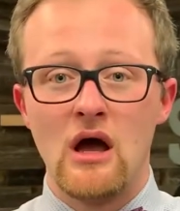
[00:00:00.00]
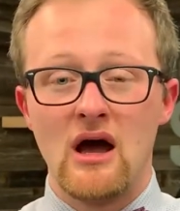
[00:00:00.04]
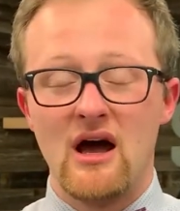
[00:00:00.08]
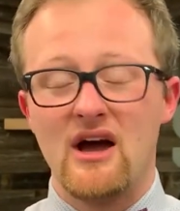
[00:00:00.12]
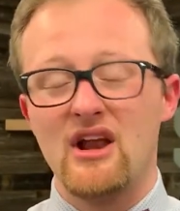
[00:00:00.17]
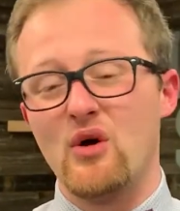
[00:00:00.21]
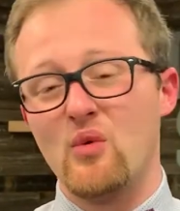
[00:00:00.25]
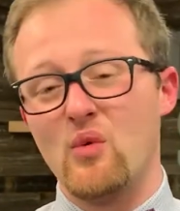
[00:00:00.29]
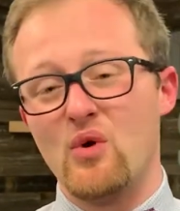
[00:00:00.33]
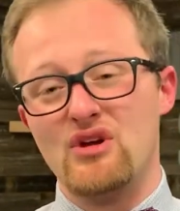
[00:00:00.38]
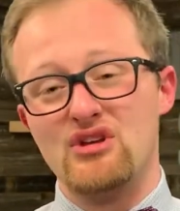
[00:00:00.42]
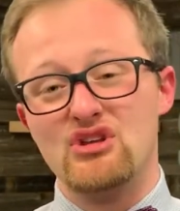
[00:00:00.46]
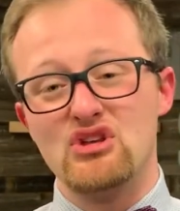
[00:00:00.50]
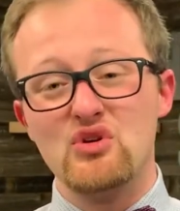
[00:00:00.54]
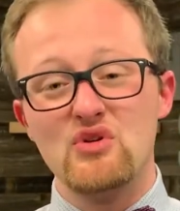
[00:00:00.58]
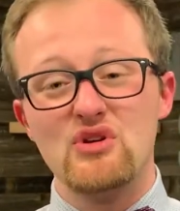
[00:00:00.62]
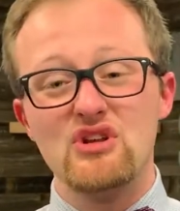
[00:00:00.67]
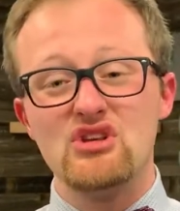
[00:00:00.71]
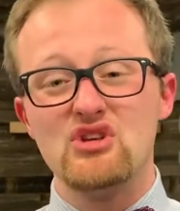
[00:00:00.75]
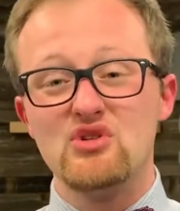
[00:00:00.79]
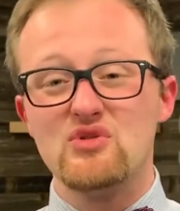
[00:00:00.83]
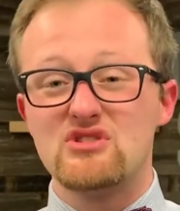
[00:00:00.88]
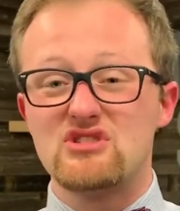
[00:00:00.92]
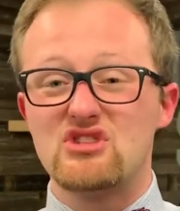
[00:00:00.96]
I don't want you to
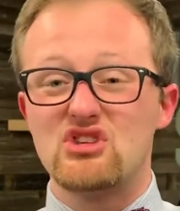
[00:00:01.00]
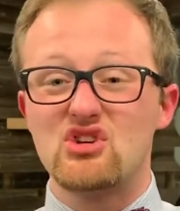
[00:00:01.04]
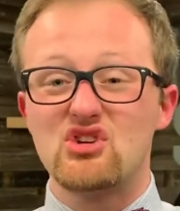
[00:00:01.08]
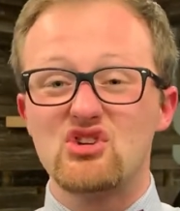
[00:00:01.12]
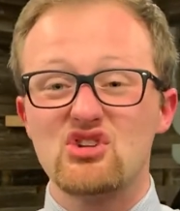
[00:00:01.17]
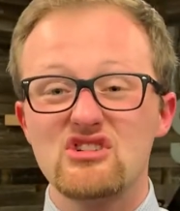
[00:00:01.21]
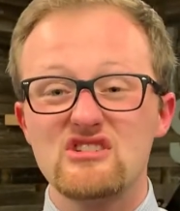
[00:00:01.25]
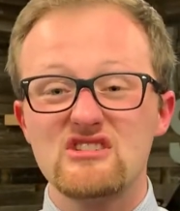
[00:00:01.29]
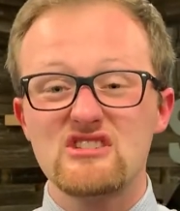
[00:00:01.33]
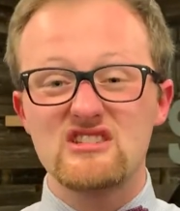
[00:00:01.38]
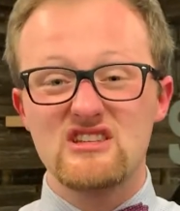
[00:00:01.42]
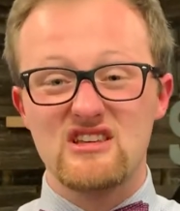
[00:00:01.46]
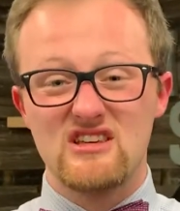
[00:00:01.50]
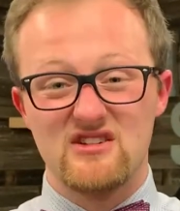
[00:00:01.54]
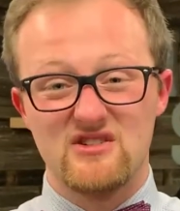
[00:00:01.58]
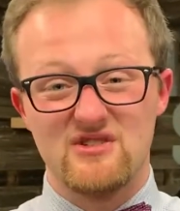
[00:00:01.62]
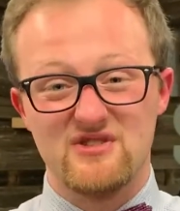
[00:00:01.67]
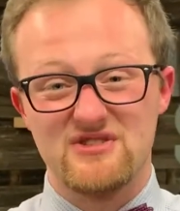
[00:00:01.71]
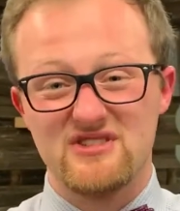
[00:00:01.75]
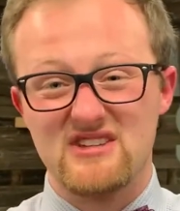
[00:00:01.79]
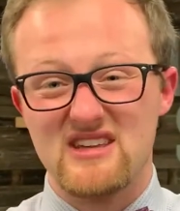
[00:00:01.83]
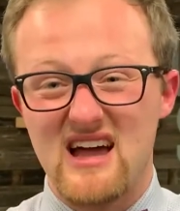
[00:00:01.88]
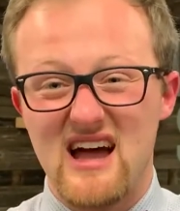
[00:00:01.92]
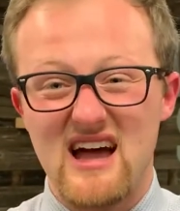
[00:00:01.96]
use the good
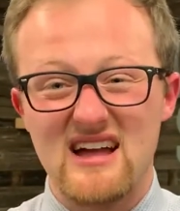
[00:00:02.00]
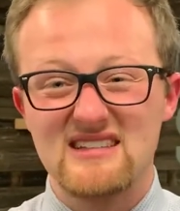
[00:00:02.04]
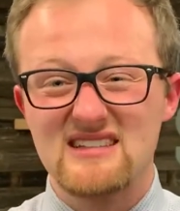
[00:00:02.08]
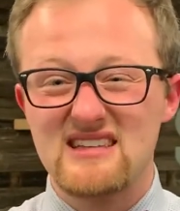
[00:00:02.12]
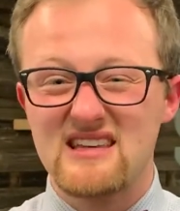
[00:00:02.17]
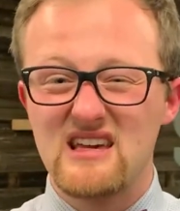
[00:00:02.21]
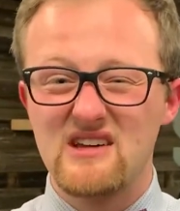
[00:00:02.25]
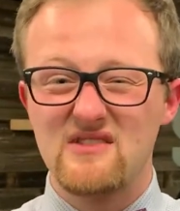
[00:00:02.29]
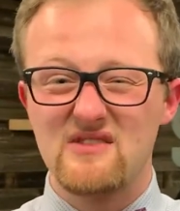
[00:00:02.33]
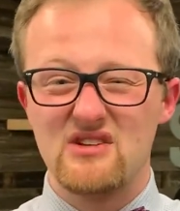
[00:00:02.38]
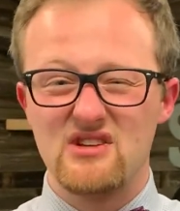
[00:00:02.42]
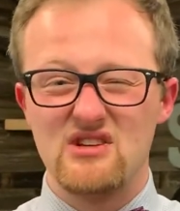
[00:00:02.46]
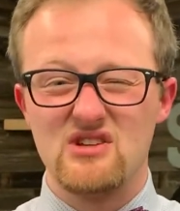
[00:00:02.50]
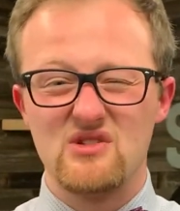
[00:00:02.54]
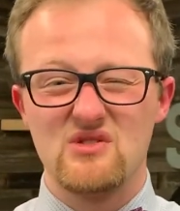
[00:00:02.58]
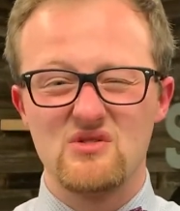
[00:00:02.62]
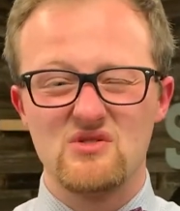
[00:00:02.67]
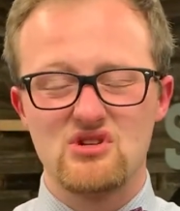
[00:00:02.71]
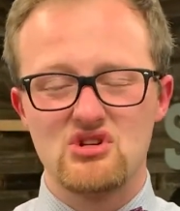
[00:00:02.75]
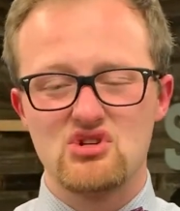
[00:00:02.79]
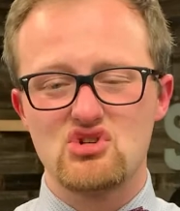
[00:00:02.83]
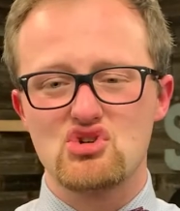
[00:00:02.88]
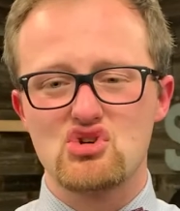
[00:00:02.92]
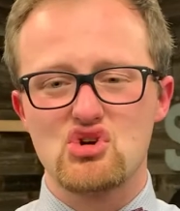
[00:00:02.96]
skills God's given you
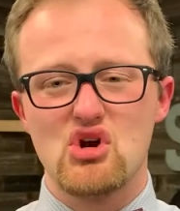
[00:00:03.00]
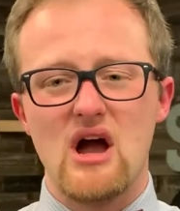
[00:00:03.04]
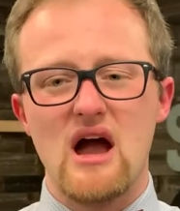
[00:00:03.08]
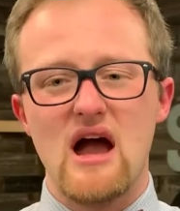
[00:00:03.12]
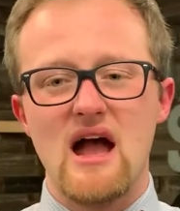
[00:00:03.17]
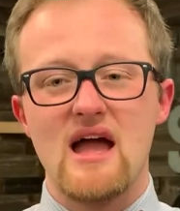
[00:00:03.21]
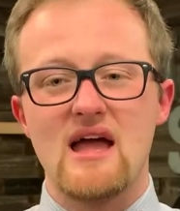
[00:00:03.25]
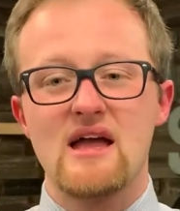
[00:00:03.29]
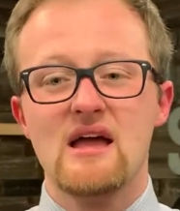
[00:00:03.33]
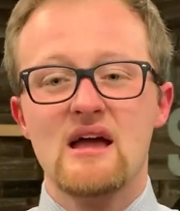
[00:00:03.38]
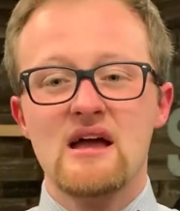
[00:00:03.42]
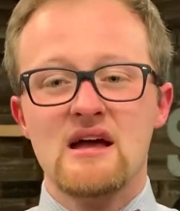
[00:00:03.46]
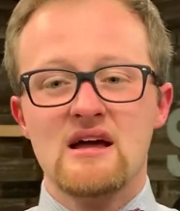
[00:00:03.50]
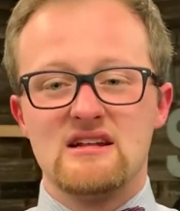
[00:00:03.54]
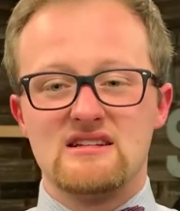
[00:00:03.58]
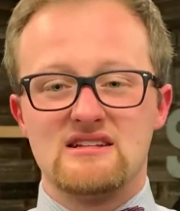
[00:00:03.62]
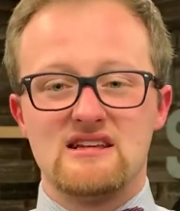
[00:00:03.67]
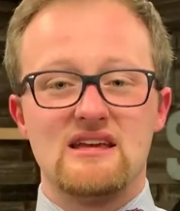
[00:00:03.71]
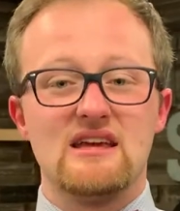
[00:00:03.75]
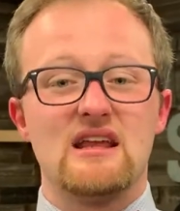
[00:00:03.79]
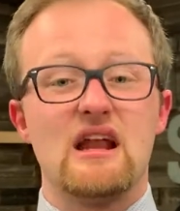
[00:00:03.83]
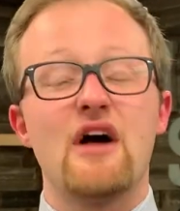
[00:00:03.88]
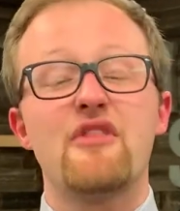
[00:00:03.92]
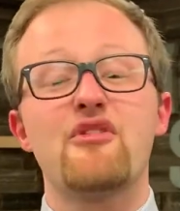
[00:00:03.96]
to try
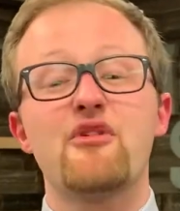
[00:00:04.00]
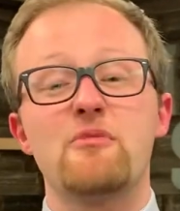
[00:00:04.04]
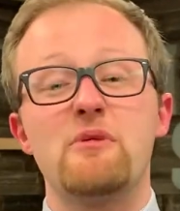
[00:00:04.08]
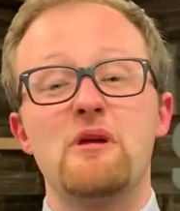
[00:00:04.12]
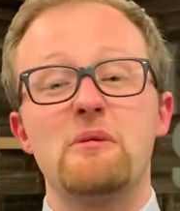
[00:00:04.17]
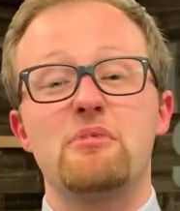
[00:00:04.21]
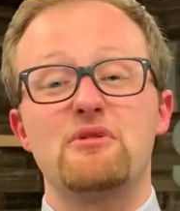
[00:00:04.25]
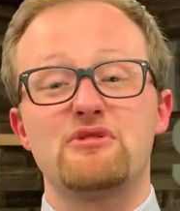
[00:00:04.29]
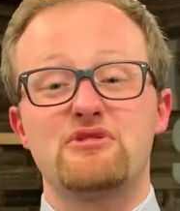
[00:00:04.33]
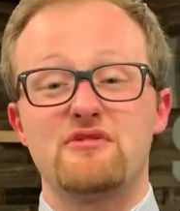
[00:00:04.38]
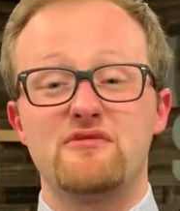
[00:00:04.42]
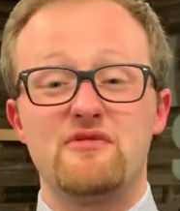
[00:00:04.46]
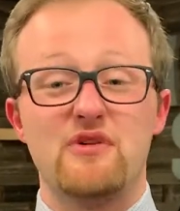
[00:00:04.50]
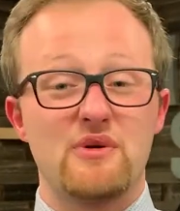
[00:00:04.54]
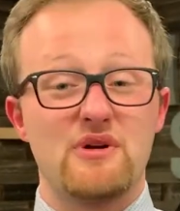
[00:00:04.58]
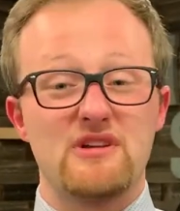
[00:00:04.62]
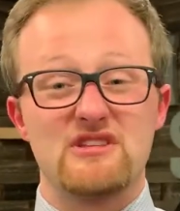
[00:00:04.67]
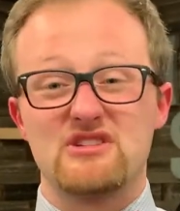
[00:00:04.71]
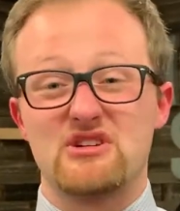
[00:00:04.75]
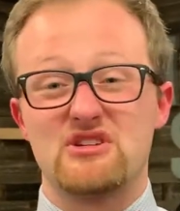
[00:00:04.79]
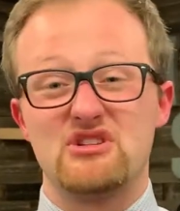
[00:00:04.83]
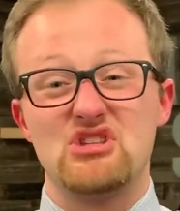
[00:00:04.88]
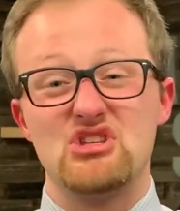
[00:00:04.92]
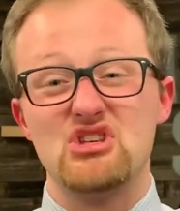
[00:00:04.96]
to get other people to
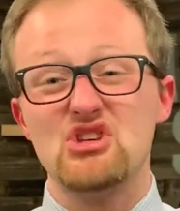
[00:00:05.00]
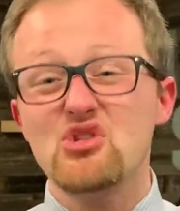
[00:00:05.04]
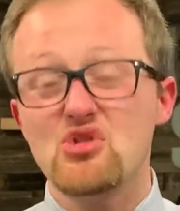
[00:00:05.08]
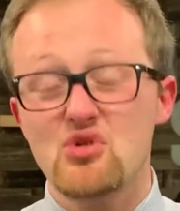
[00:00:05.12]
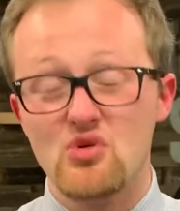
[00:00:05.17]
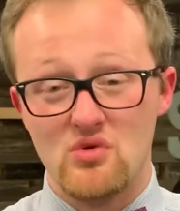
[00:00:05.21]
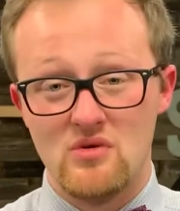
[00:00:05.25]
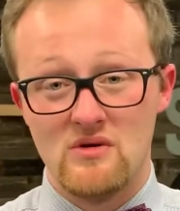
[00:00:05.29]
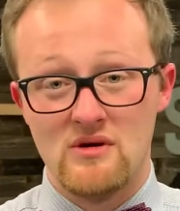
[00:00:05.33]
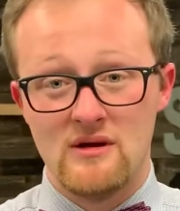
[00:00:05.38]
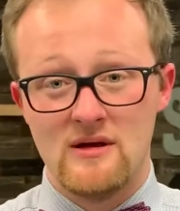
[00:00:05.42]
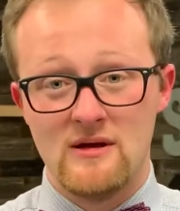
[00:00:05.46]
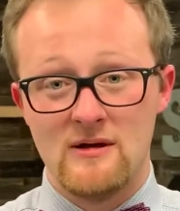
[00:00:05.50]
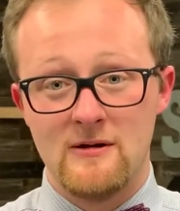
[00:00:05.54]
focus on you.